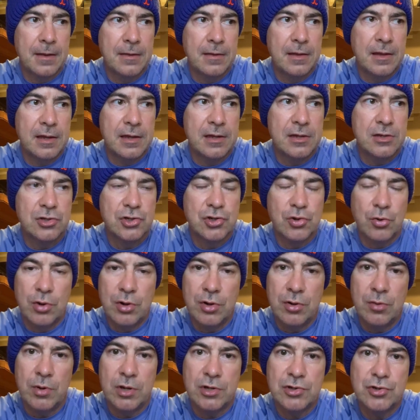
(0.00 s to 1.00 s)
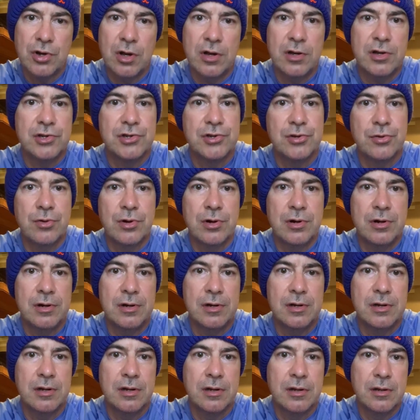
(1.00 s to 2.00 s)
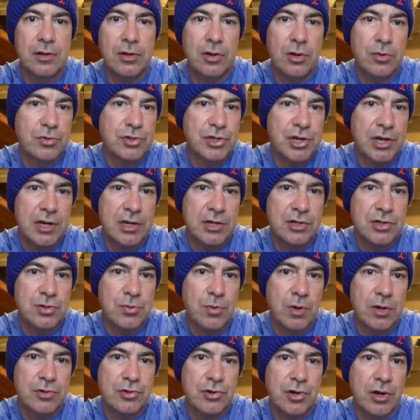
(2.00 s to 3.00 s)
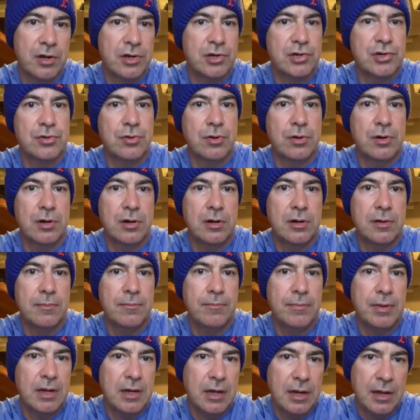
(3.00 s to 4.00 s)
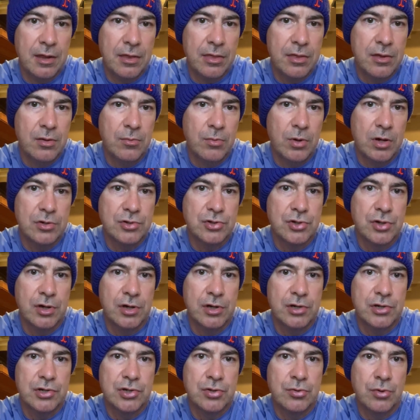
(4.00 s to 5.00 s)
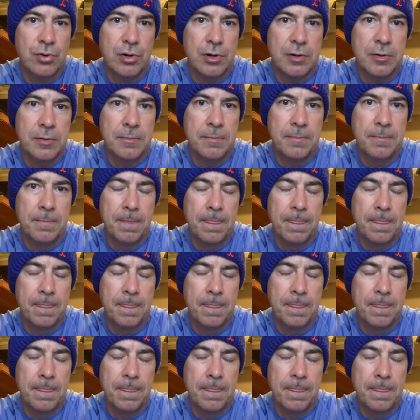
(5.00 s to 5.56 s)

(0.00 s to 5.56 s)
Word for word: they can shorten while trying to shorten no change while trying to shorten, be lengthened while trying to shorten.